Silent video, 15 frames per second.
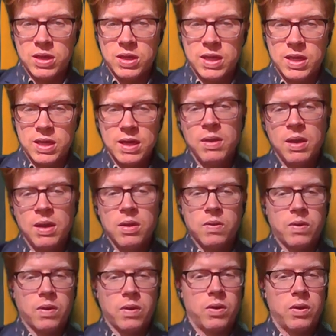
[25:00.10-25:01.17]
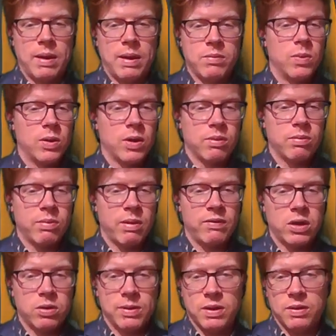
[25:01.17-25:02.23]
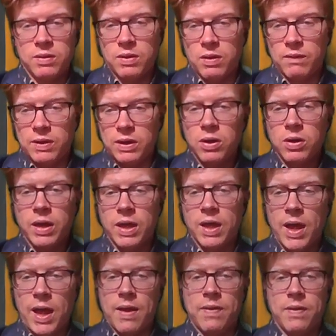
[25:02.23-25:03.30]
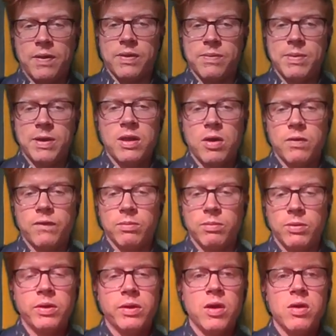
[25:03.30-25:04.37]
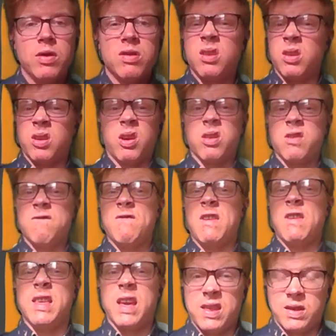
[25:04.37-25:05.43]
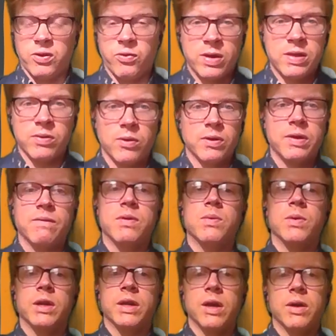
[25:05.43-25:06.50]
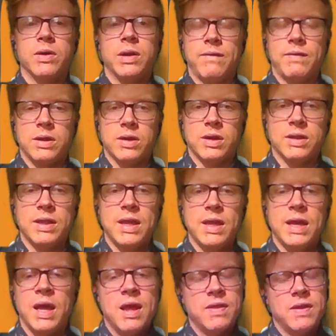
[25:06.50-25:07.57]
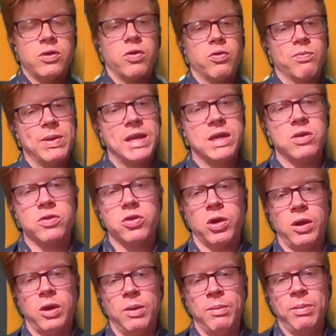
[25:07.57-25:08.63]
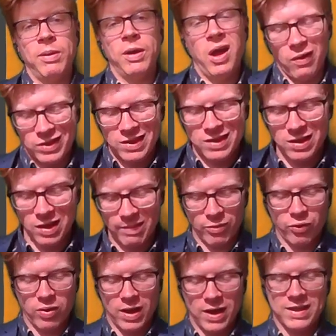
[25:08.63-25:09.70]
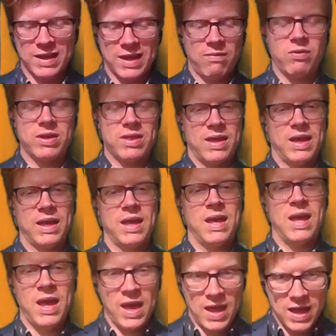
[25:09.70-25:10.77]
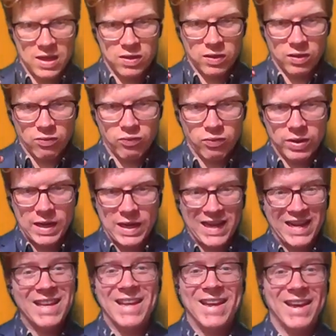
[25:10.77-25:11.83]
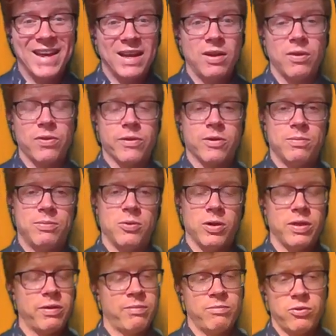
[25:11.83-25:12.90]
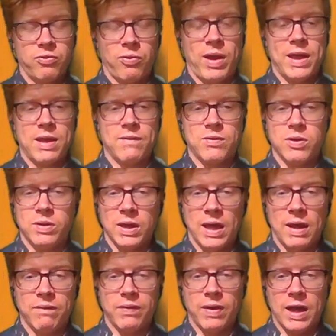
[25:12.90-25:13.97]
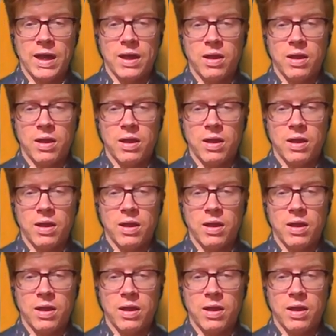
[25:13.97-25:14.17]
here, so you're welcome to have a little bit of a look at this video from LearnCoach. LearnCoach, fantastic resource if you want to go and have a look at that. They do a really good job of summarizing everything into really clear and logical points. Great if you love